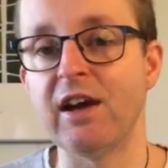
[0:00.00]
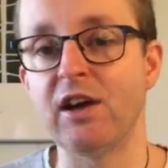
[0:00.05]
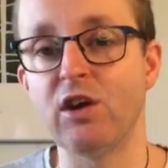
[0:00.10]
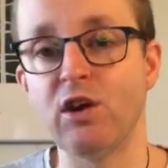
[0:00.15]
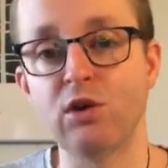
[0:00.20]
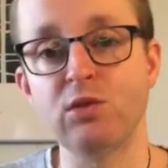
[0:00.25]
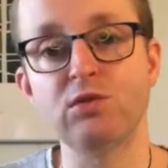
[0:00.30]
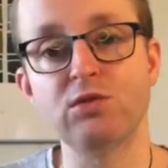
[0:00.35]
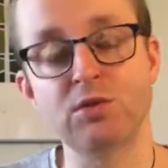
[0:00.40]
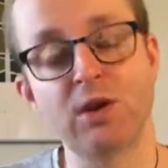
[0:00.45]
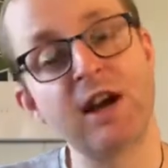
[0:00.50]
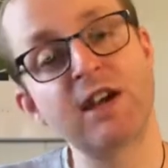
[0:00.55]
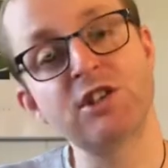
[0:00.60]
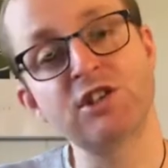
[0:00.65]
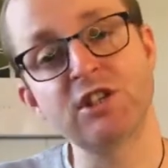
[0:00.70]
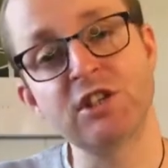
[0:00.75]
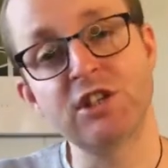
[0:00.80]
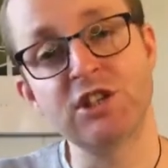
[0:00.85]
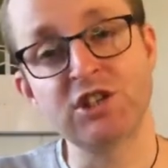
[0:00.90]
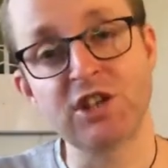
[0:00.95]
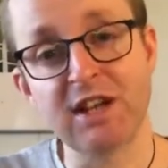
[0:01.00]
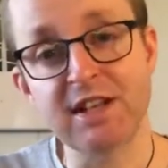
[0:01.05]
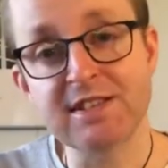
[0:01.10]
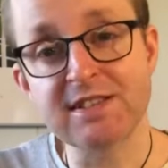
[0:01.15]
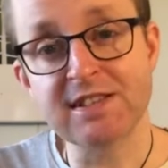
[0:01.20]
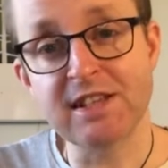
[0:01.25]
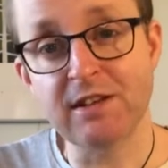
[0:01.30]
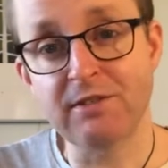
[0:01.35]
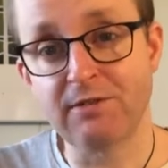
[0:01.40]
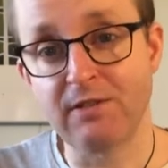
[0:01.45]
go to actually
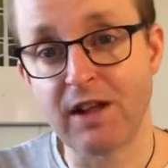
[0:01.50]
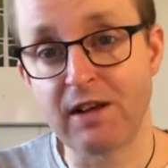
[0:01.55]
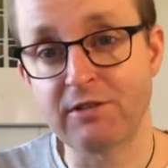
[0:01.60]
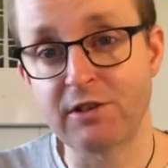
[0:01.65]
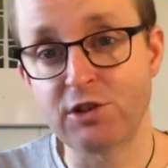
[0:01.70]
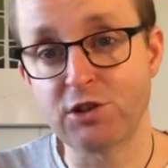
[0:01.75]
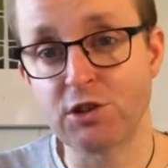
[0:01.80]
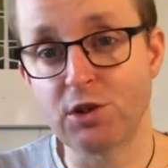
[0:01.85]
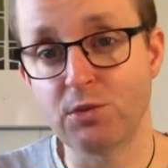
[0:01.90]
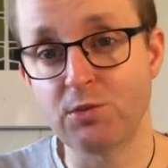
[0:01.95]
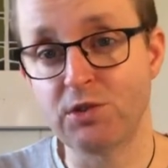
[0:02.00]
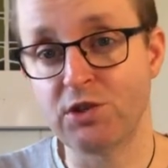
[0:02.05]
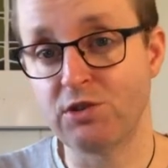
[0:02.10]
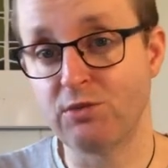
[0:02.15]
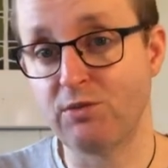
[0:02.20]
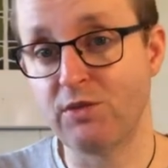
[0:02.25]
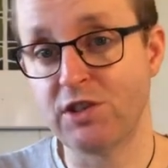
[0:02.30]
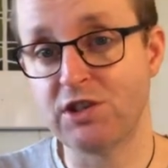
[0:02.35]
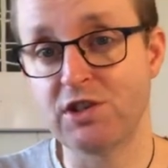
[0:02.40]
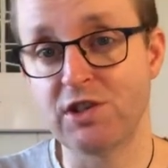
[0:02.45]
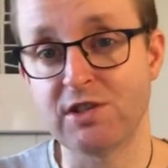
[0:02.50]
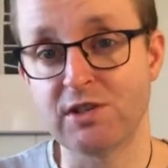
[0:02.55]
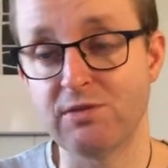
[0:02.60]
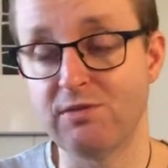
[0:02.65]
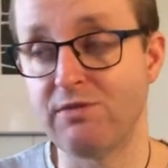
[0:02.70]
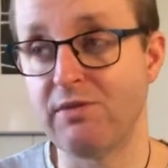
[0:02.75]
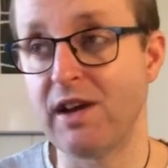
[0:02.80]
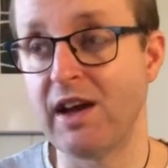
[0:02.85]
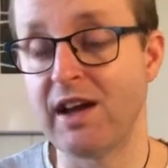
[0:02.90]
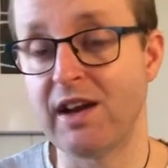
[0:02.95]
Chelsea flower shows, which is
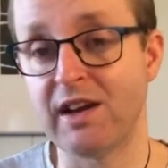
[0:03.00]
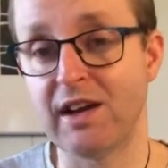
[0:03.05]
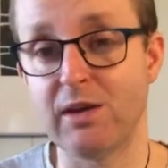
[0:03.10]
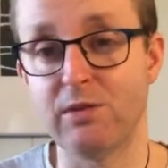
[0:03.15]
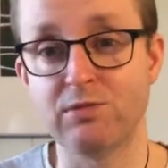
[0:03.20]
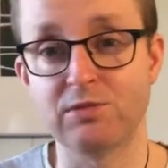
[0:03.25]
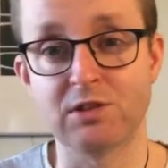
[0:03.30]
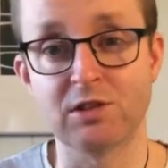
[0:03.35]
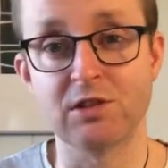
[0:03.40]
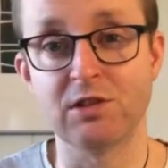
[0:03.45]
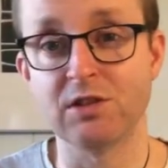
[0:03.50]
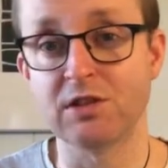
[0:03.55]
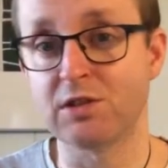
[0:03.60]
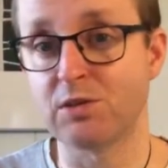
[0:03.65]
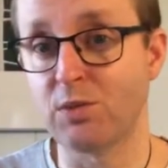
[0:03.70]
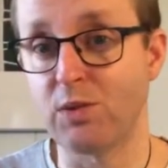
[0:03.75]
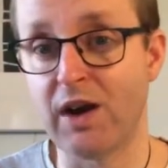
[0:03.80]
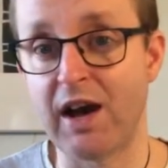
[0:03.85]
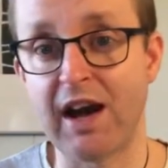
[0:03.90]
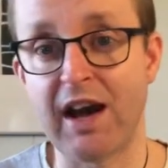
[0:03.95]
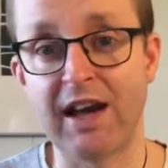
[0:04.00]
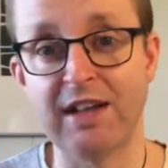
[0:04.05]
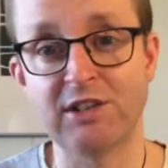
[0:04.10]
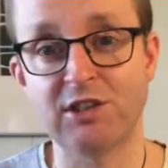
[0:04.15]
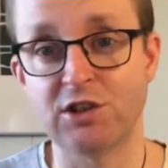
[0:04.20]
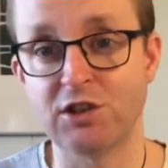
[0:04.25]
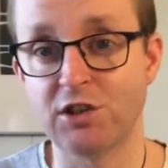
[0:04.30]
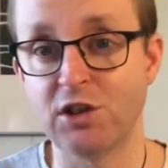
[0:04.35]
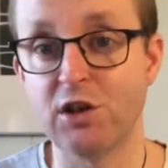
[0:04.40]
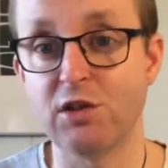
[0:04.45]
very worldwide
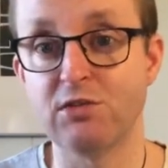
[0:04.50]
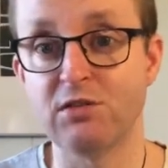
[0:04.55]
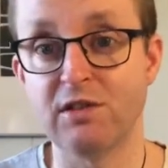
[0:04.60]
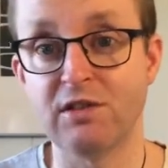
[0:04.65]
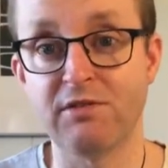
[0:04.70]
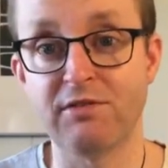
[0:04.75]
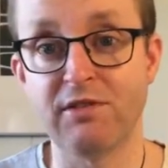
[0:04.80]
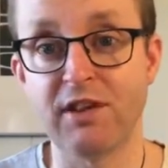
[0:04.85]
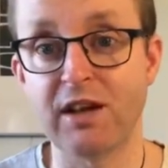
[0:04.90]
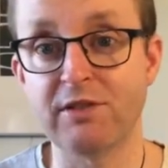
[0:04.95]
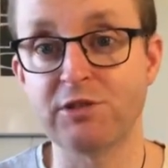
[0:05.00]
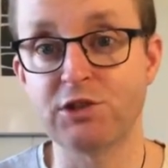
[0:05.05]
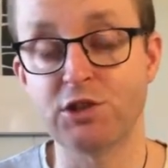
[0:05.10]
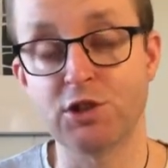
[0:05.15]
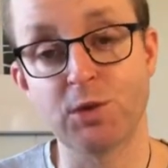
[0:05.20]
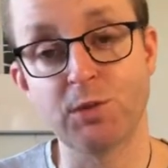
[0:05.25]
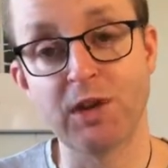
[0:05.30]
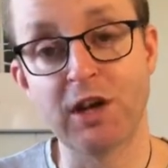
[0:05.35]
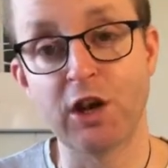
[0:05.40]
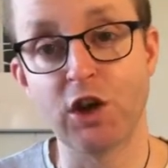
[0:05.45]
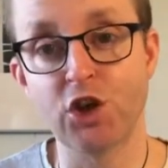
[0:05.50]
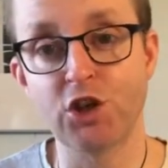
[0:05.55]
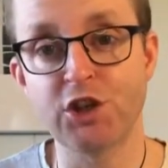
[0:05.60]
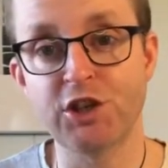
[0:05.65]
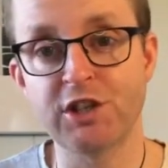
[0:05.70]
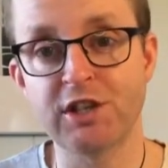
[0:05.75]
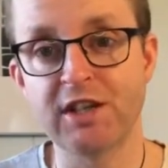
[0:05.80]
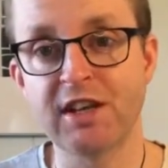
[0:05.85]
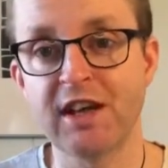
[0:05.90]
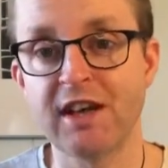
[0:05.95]
known, the flower show in
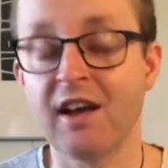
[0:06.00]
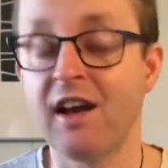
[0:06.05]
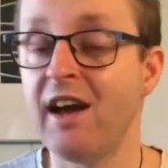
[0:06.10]
London,